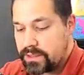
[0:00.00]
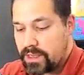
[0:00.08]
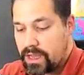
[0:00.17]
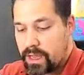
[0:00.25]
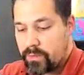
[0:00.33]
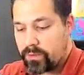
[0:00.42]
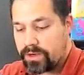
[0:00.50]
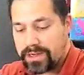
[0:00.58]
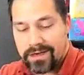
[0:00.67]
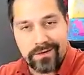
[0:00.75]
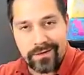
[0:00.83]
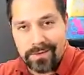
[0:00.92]
Um, we're not
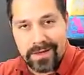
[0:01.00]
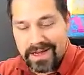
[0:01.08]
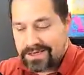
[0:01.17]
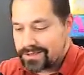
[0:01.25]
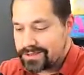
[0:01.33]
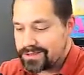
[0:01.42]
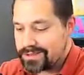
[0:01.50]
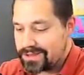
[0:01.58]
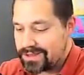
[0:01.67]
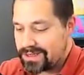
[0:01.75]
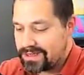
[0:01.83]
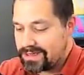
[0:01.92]
going to do any pack tricks or
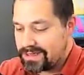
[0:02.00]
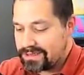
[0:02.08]
anything,